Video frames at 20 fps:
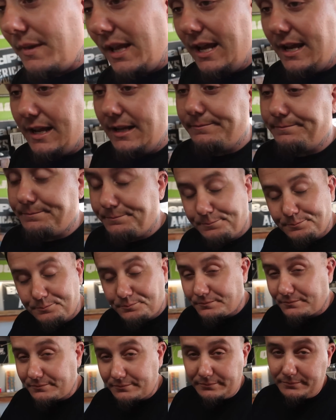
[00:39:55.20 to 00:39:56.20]
And
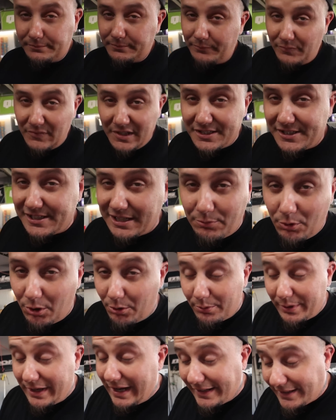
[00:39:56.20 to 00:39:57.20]
see
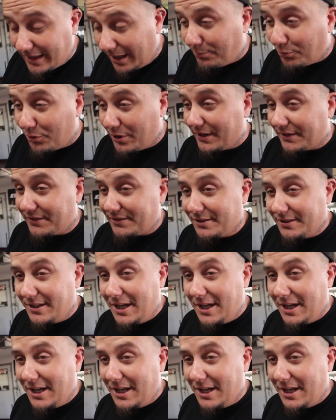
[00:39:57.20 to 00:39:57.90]
what we end up with.